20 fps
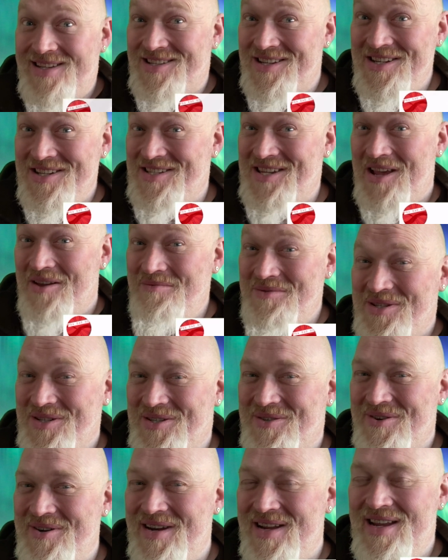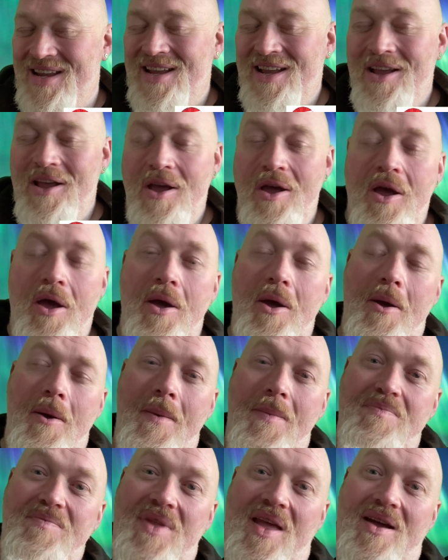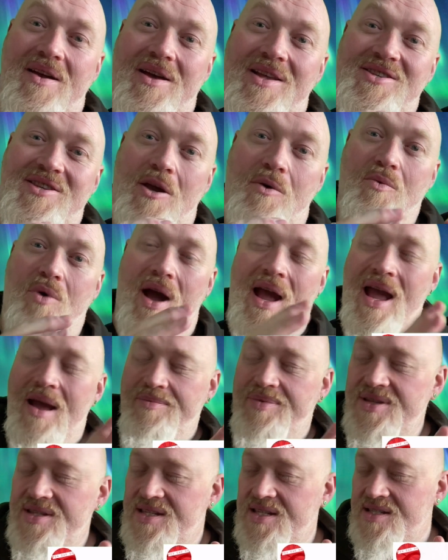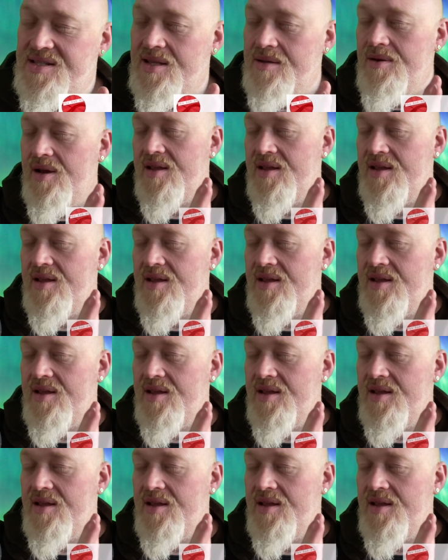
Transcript: to some degree. And so what happens is that